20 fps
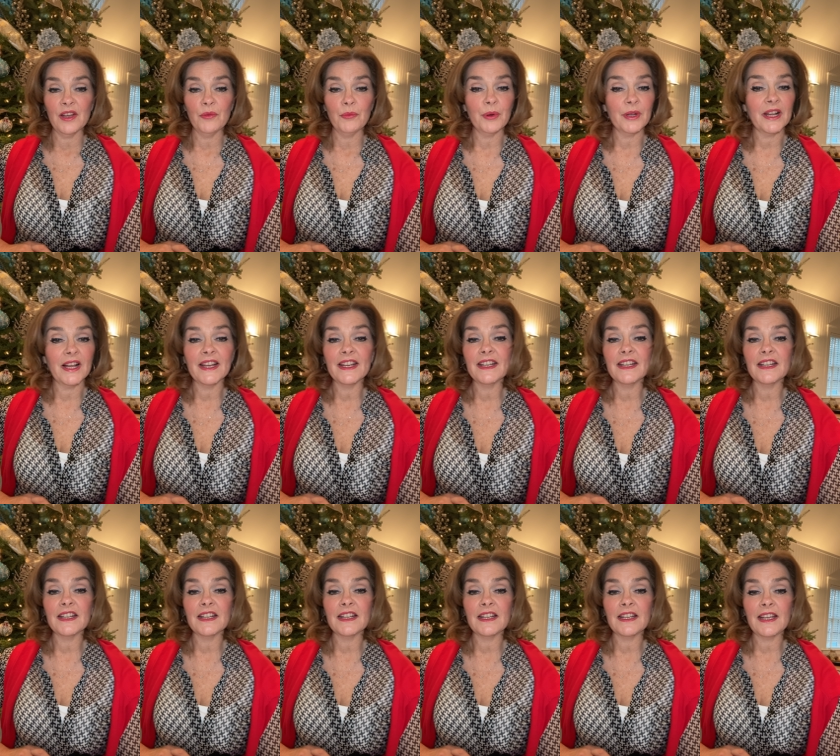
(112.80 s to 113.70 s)
But I
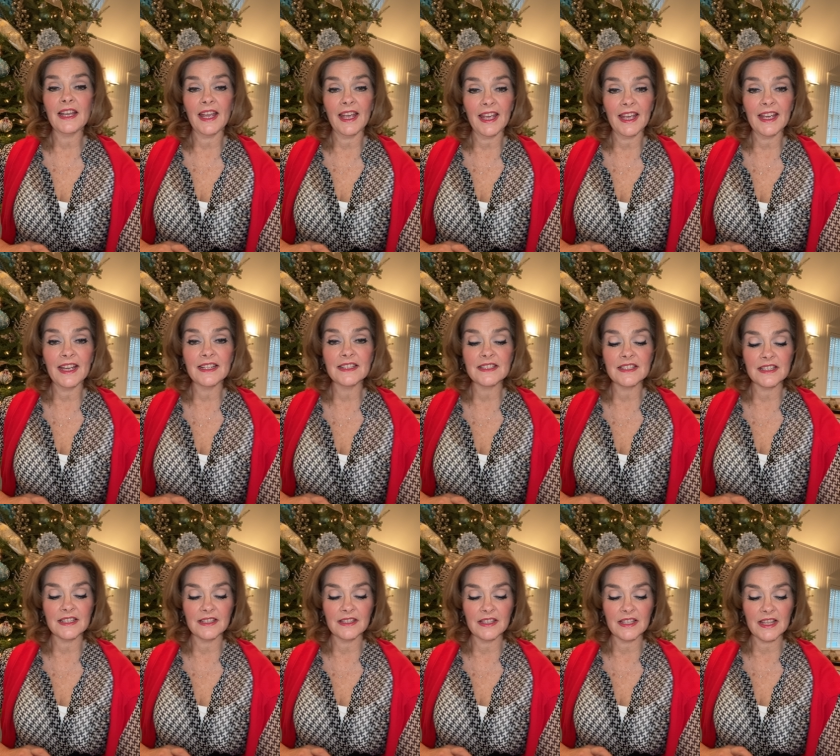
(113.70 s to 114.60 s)

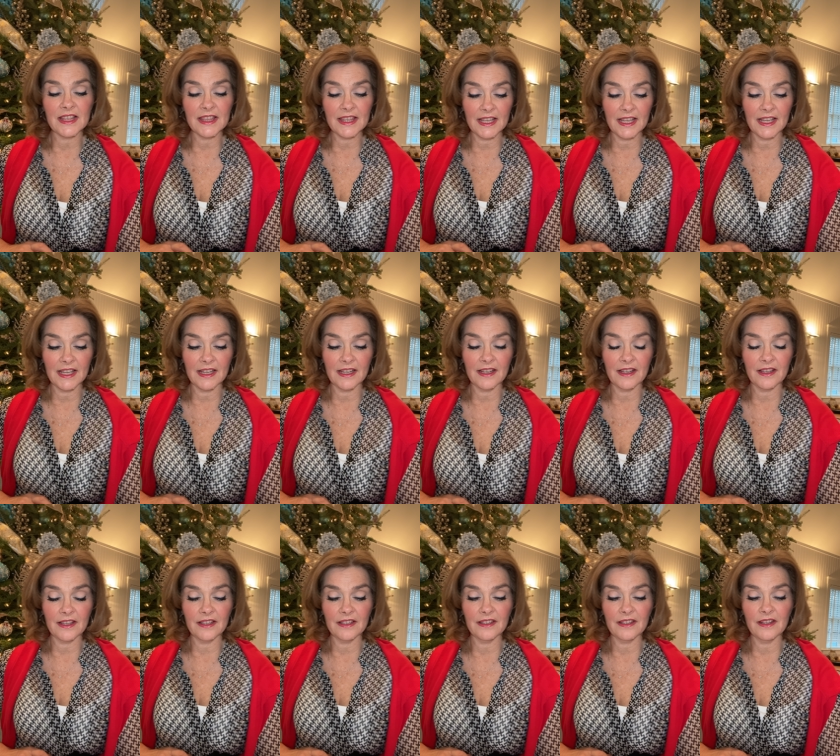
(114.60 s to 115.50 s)
can't think
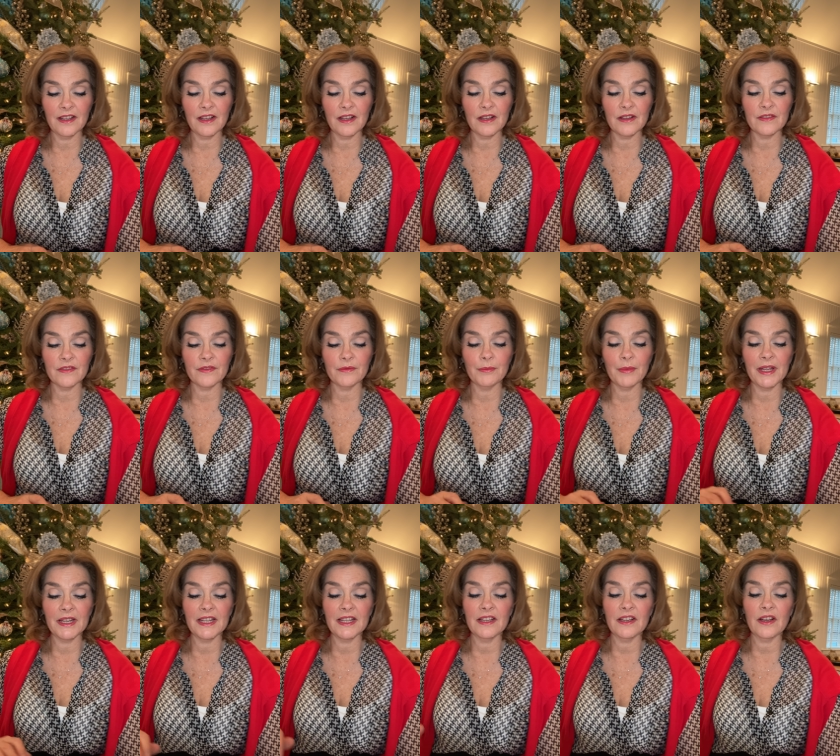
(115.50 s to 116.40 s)
of
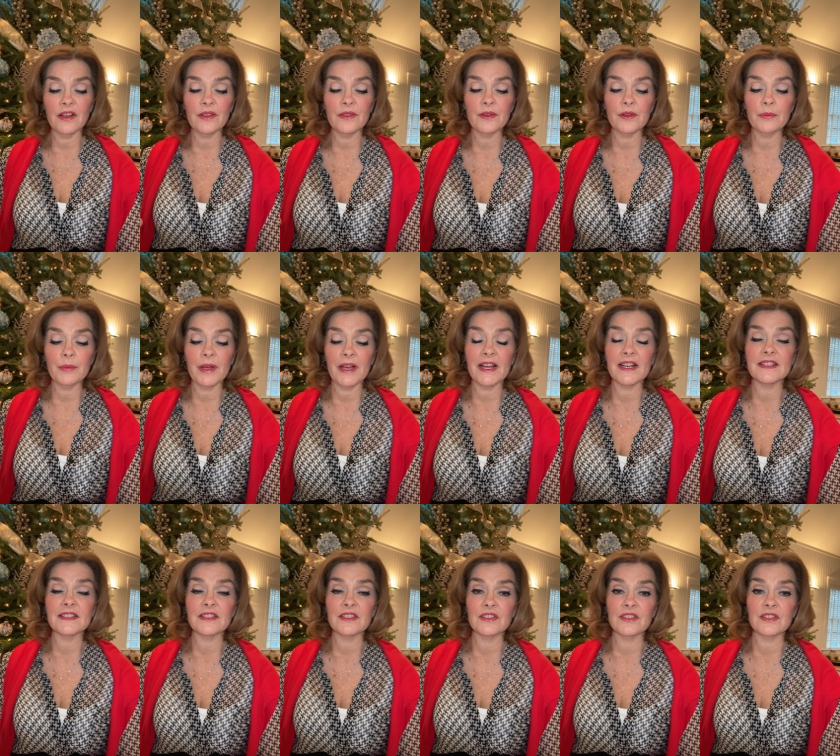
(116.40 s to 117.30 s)
many other
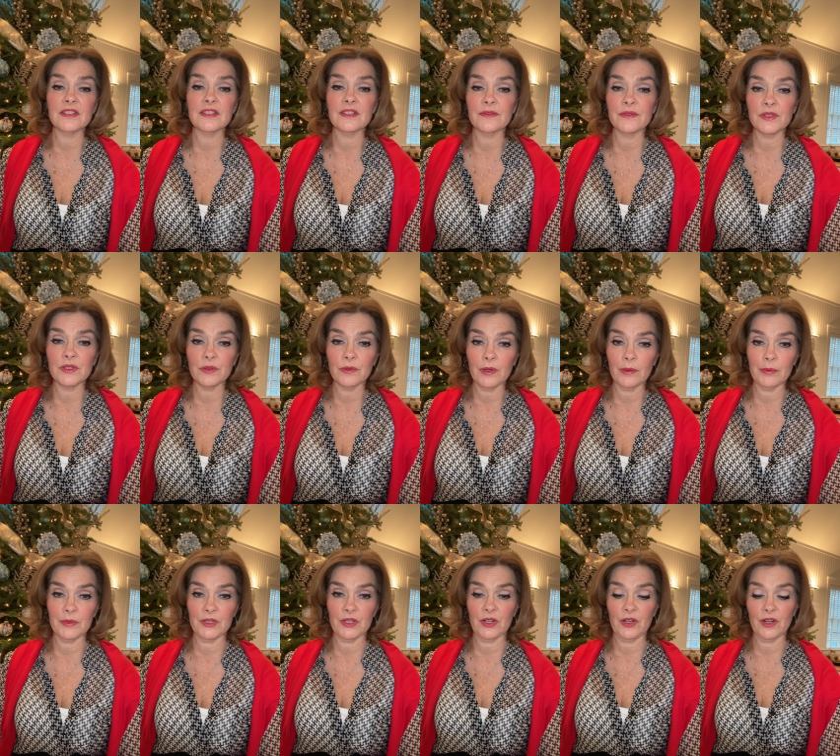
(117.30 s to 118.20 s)
passages of
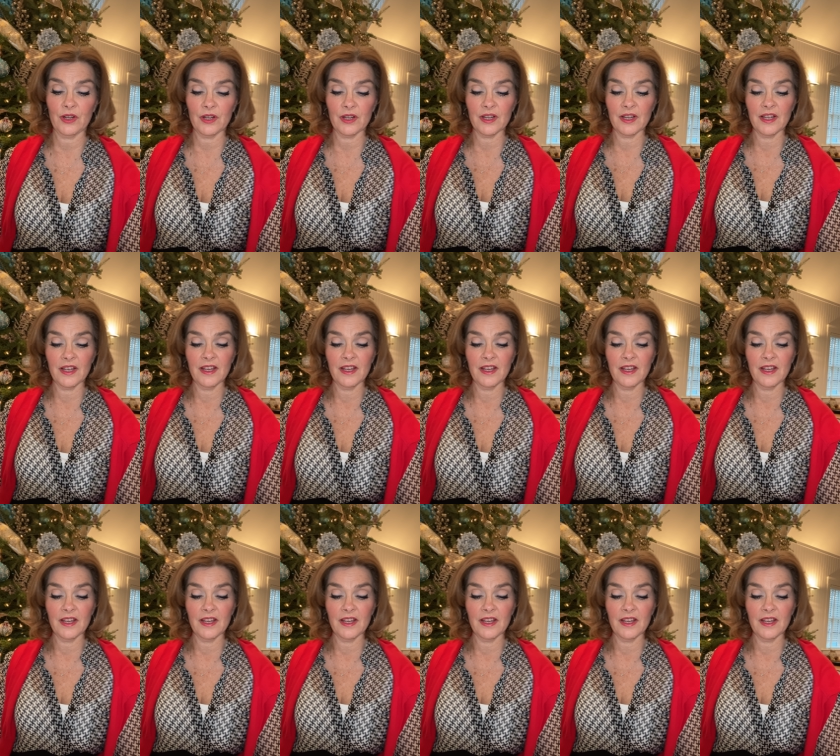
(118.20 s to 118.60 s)
scripture